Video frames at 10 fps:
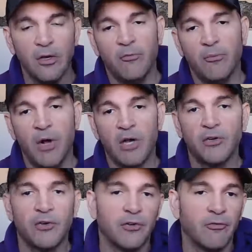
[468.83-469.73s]
of
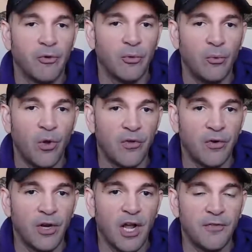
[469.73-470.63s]
monitoring for whether
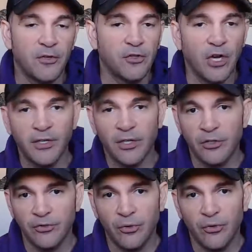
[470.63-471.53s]
or not they're trying to
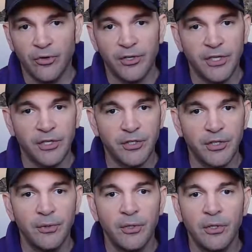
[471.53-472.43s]
control their
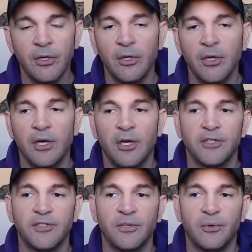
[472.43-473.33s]
attention.
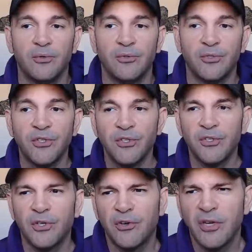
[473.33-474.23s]
So to a certain
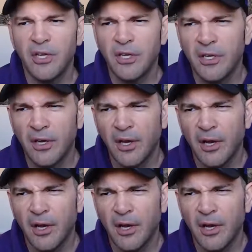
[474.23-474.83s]
degree,